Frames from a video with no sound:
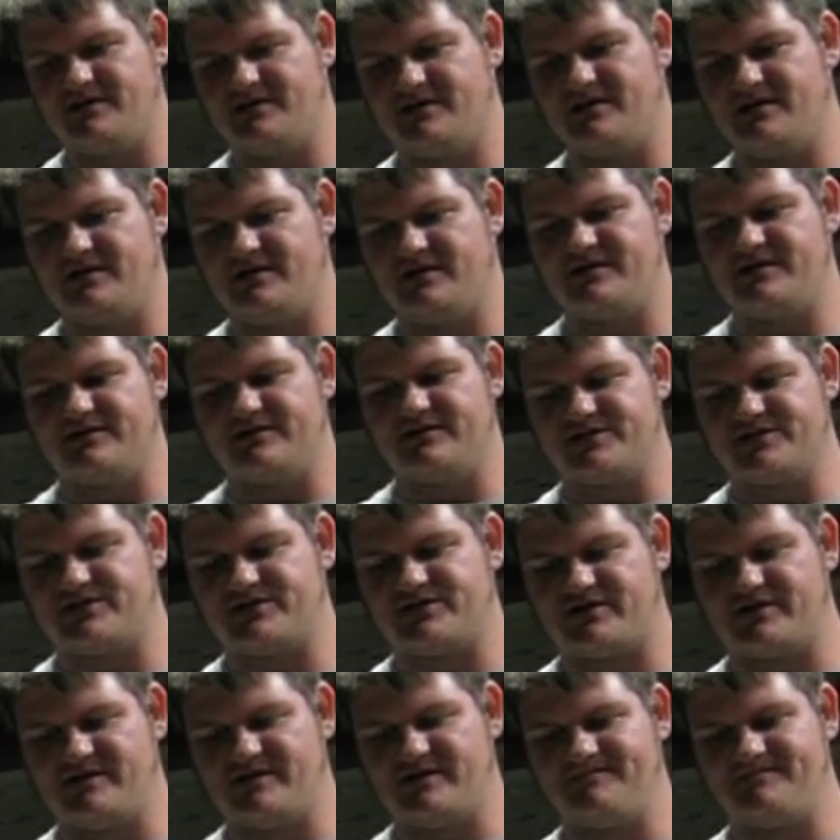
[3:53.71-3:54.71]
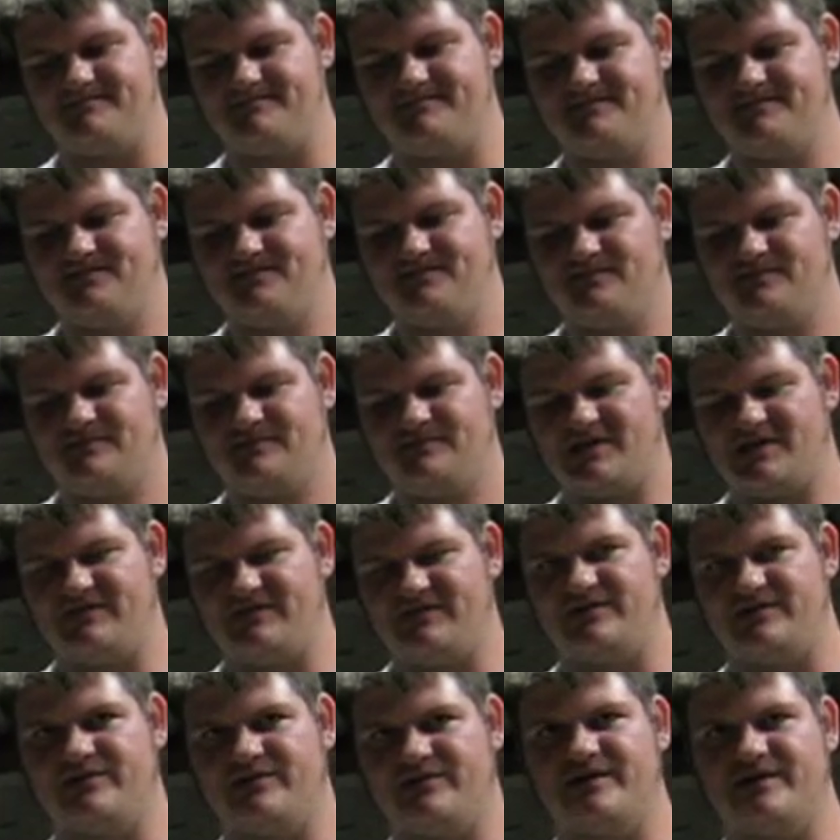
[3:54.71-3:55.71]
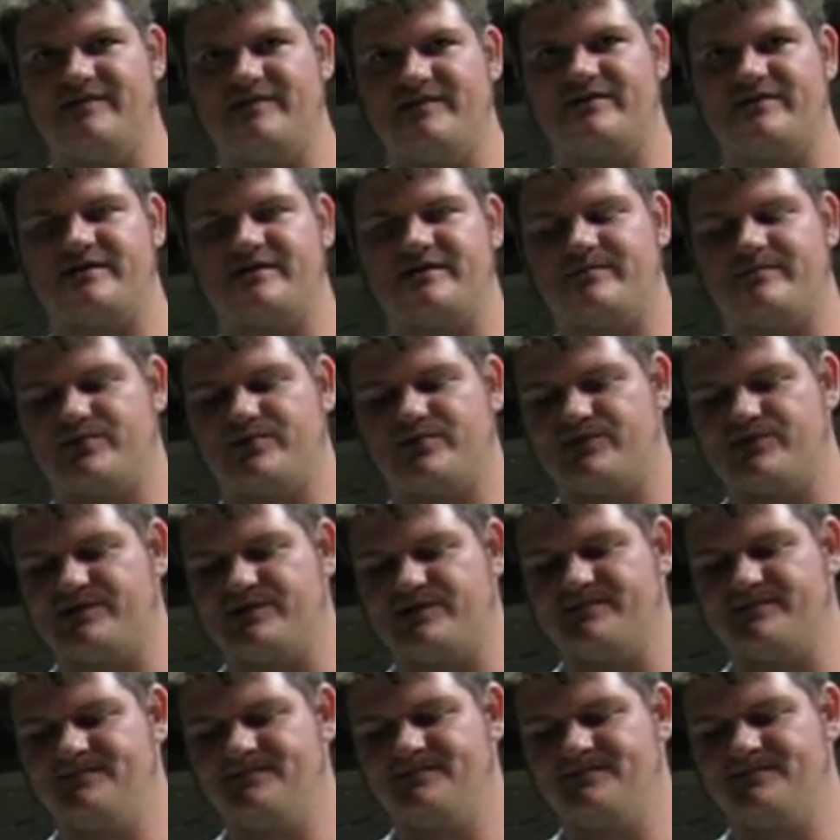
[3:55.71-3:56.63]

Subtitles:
on your strop. If you don't have it on a board,